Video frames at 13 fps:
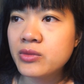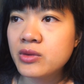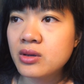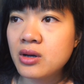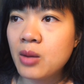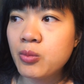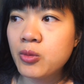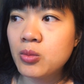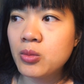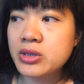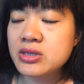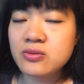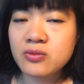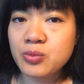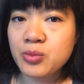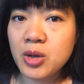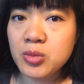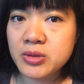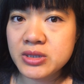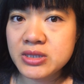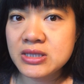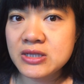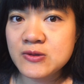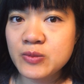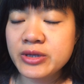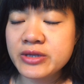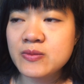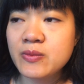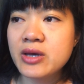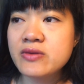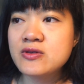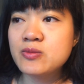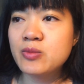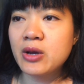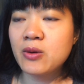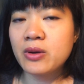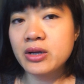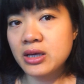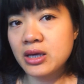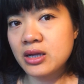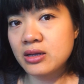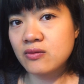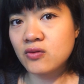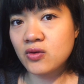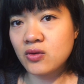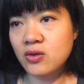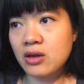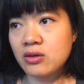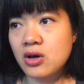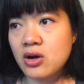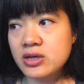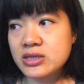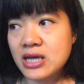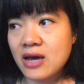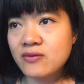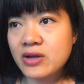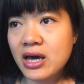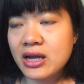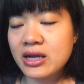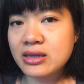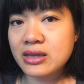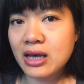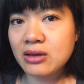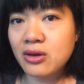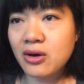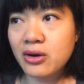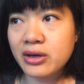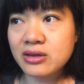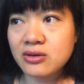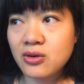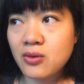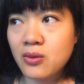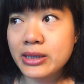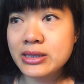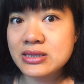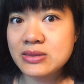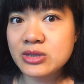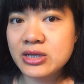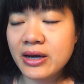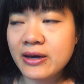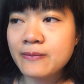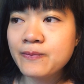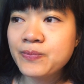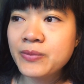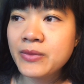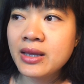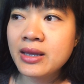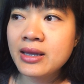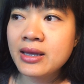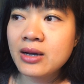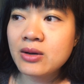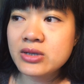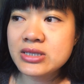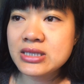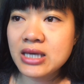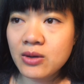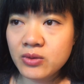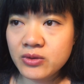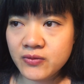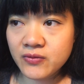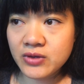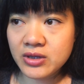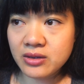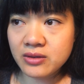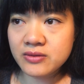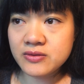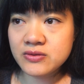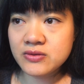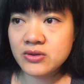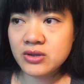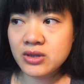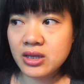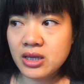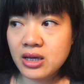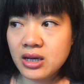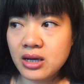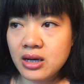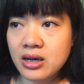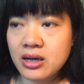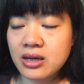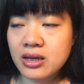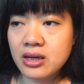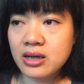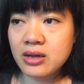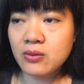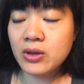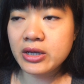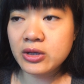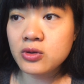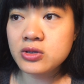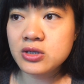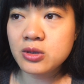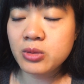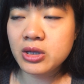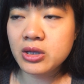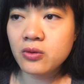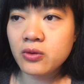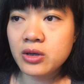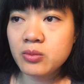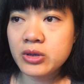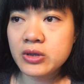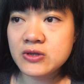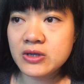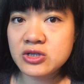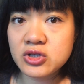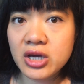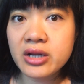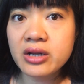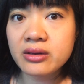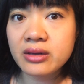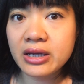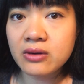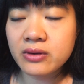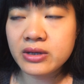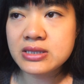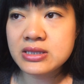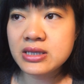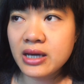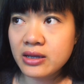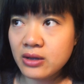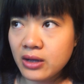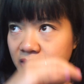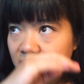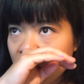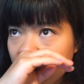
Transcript: a couple months, well, probably 6+ months, but I want to get it to that long because I haven't had it that long in quite some time. I want to see how it feels. Well, I know it's going to be annoying because I shed like crazy. I think